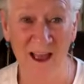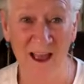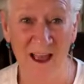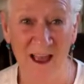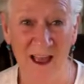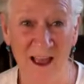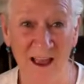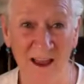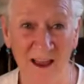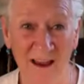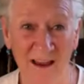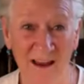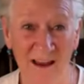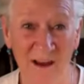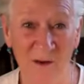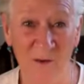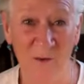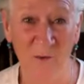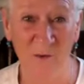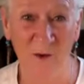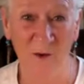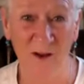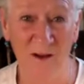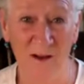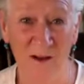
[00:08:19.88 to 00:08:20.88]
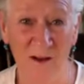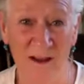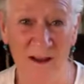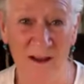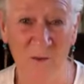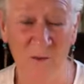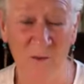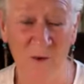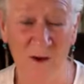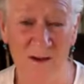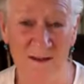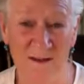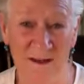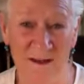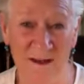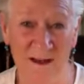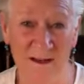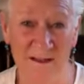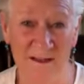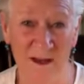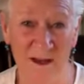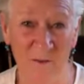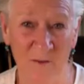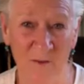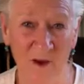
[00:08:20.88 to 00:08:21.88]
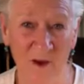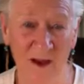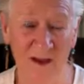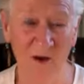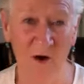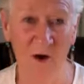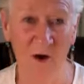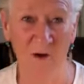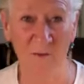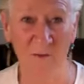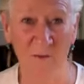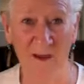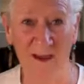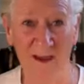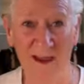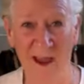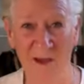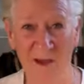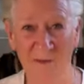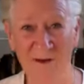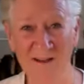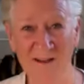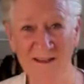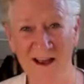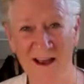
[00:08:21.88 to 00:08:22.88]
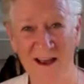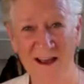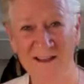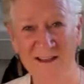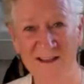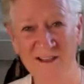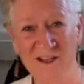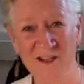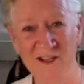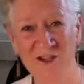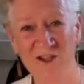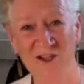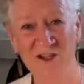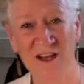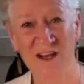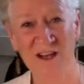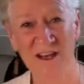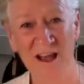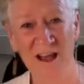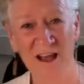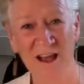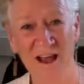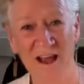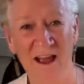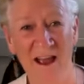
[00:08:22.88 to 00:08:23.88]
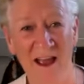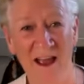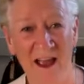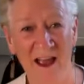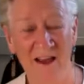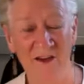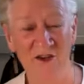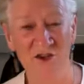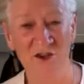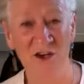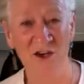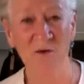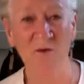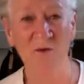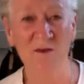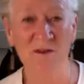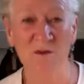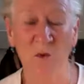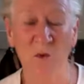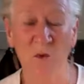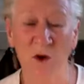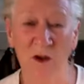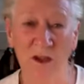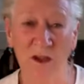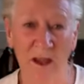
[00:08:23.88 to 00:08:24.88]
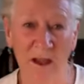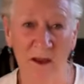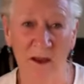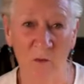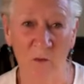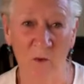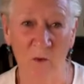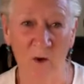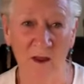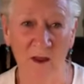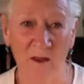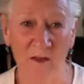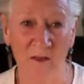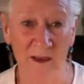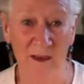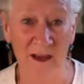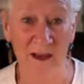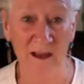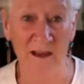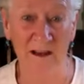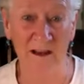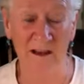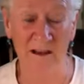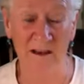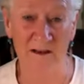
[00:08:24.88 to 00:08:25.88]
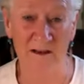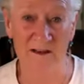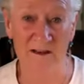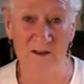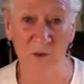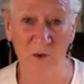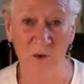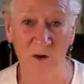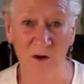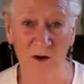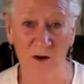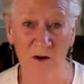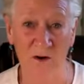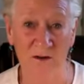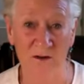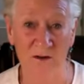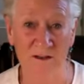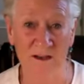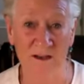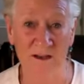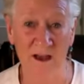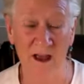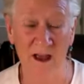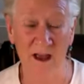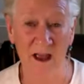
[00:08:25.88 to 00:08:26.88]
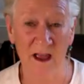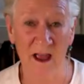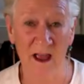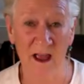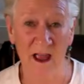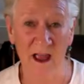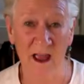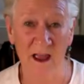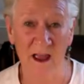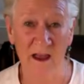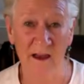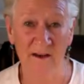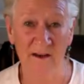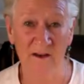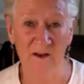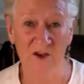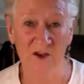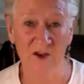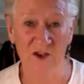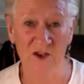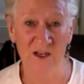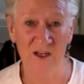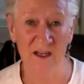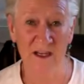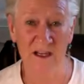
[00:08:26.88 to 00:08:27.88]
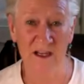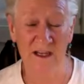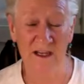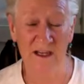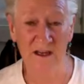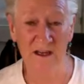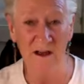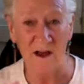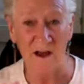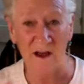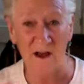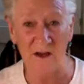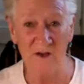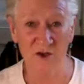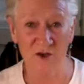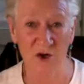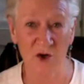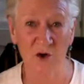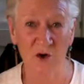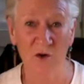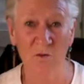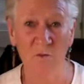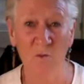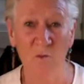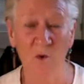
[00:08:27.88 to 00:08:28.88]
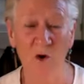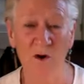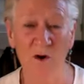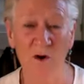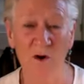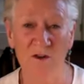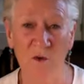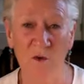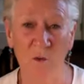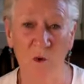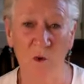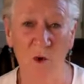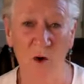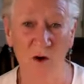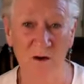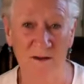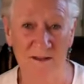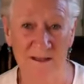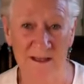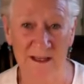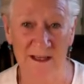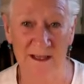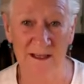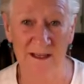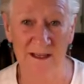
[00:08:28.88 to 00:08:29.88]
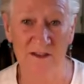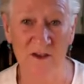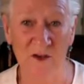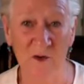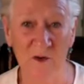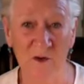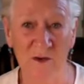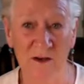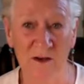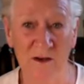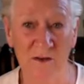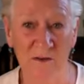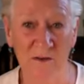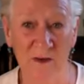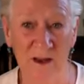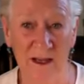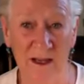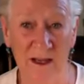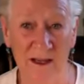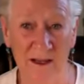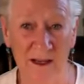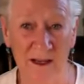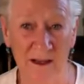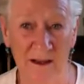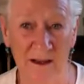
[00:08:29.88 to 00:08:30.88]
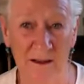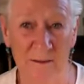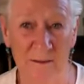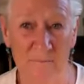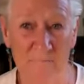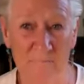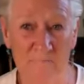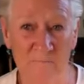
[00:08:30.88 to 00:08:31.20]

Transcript: And it really wasn't until my daughter became a dietitian and she was working with eating disorders, and she turned more towards intuitive eating